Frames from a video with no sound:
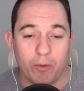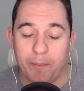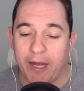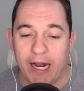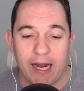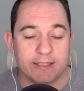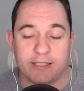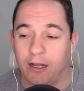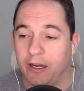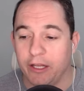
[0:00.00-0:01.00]
We put out a
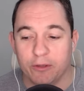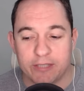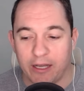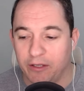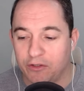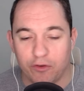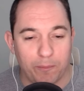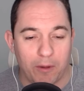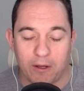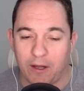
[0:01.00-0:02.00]
ton of Utah Utes
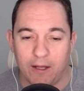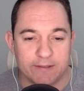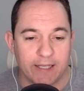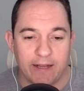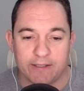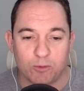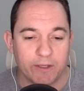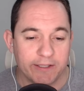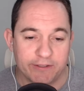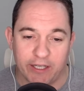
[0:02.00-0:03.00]
football content. That's what
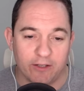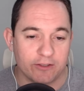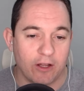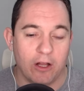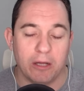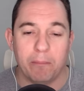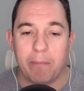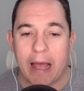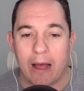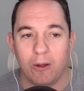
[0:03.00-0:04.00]
this channel is all
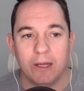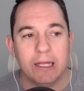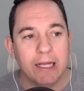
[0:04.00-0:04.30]
about.